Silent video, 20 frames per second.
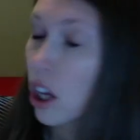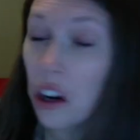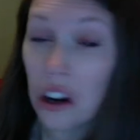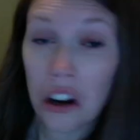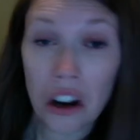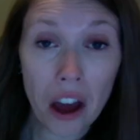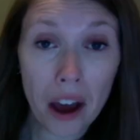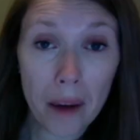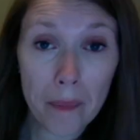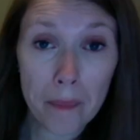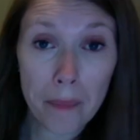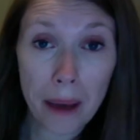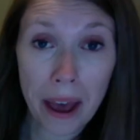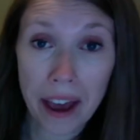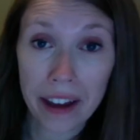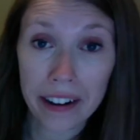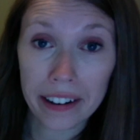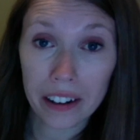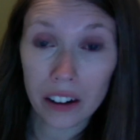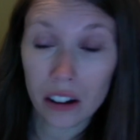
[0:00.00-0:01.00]
Not
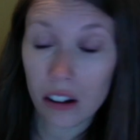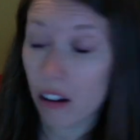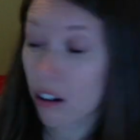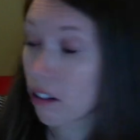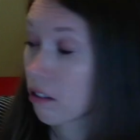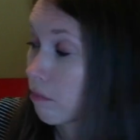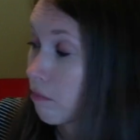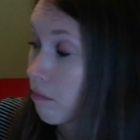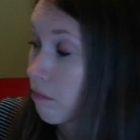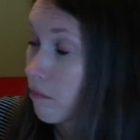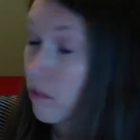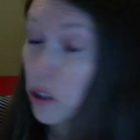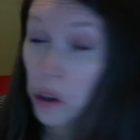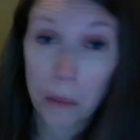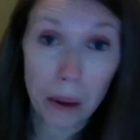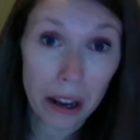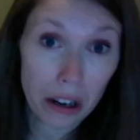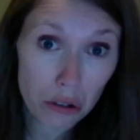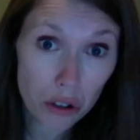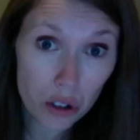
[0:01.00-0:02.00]
bad at all. So
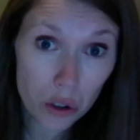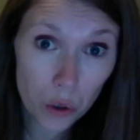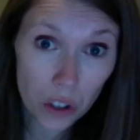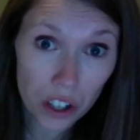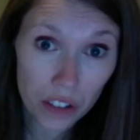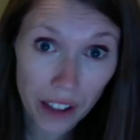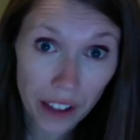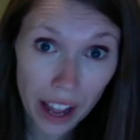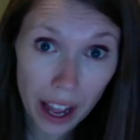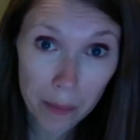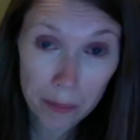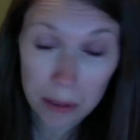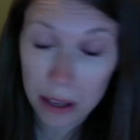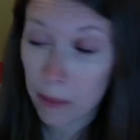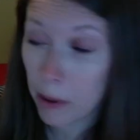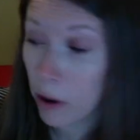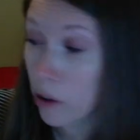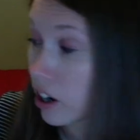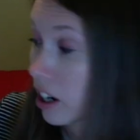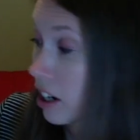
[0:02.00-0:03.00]
Petra's sort of happy
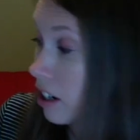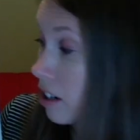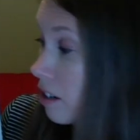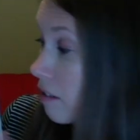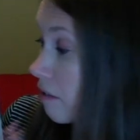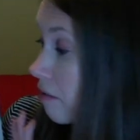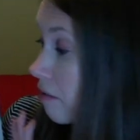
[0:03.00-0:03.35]
about it.